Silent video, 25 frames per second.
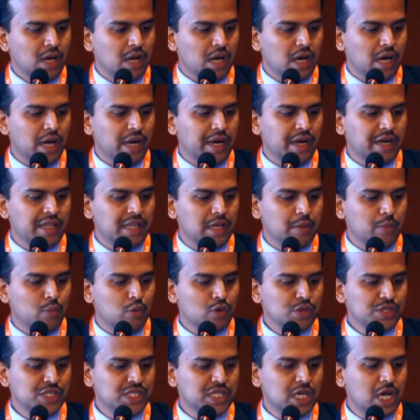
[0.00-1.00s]
And the
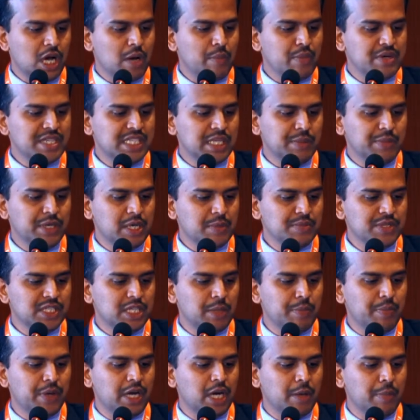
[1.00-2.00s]
most common symptoms
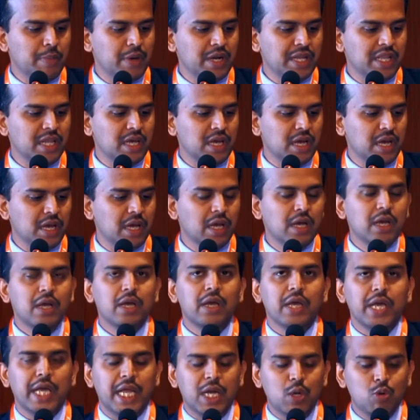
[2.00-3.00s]
depend upon the
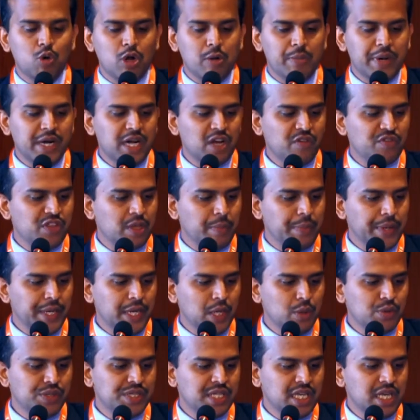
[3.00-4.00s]
involvement of the
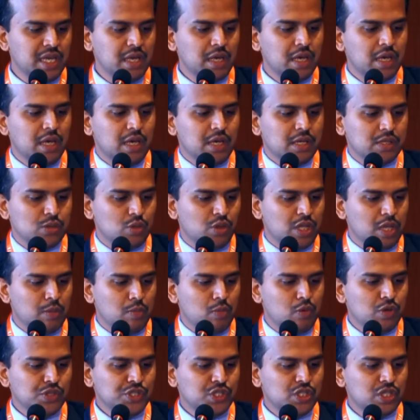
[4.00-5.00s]
pituitary. So the
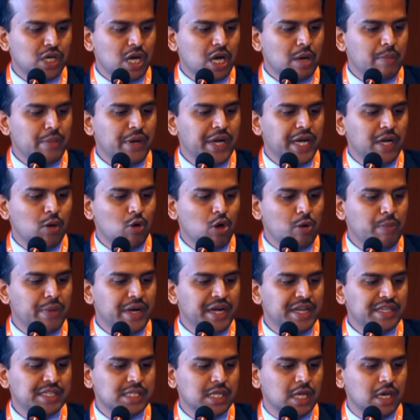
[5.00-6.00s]
most common
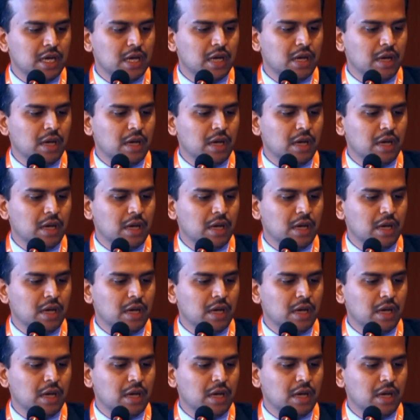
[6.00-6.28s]
involvement is